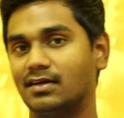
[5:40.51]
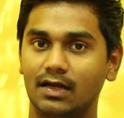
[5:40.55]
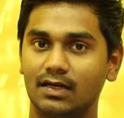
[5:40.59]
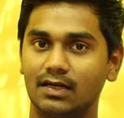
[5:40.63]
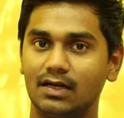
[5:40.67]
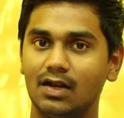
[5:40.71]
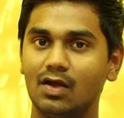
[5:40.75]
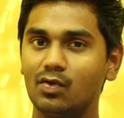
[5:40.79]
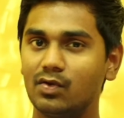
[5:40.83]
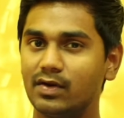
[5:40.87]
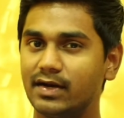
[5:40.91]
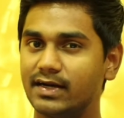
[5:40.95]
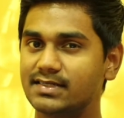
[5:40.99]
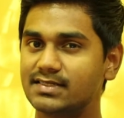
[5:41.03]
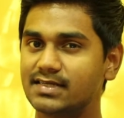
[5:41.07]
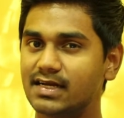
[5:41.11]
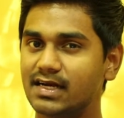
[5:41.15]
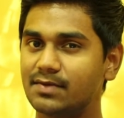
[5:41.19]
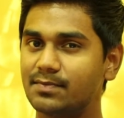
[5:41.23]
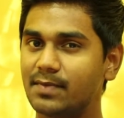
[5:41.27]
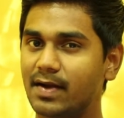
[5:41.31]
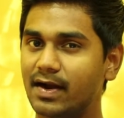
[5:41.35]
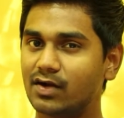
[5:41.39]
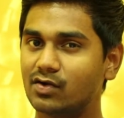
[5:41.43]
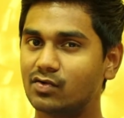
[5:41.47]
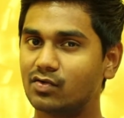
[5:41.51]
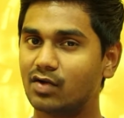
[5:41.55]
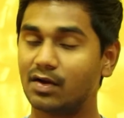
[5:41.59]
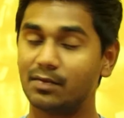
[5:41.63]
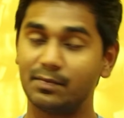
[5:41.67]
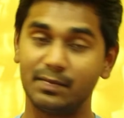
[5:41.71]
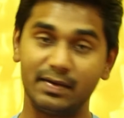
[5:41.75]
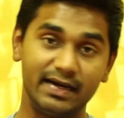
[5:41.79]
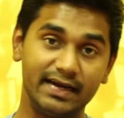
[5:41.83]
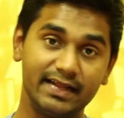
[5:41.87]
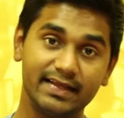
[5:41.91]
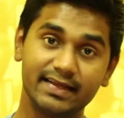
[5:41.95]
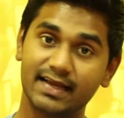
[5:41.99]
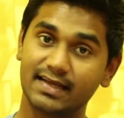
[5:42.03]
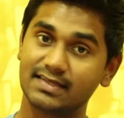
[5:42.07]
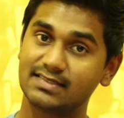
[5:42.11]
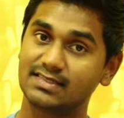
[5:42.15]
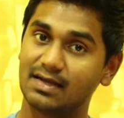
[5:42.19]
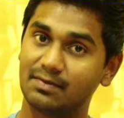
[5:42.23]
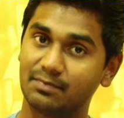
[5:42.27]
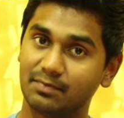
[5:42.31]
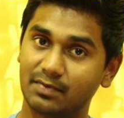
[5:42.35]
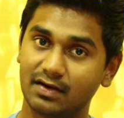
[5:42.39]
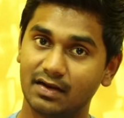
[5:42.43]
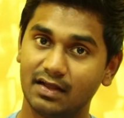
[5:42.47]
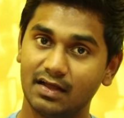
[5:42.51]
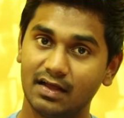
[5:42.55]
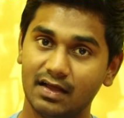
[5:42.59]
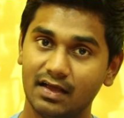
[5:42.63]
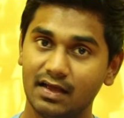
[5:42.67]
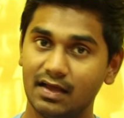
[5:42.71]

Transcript: Now let's get back to our building example.